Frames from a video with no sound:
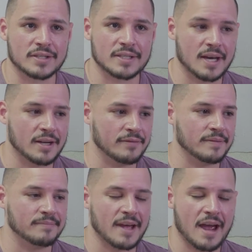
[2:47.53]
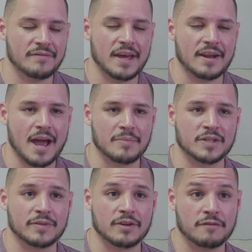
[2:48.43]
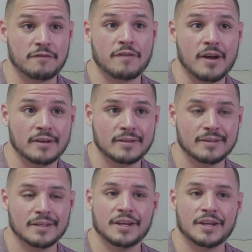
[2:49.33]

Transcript: Just kind of have that atmosphere of fun